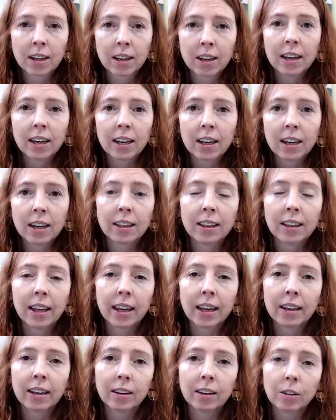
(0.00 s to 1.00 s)
and
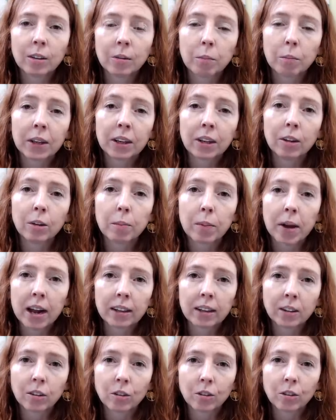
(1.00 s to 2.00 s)
then build
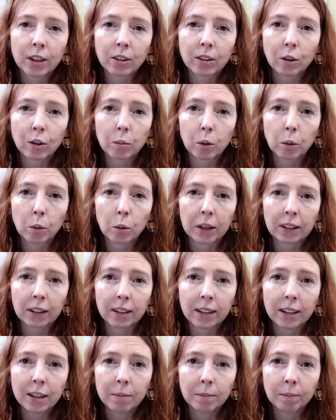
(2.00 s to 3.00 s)
balance, strength, and
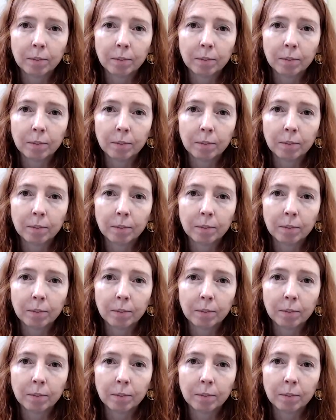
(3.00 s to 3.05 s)
mobility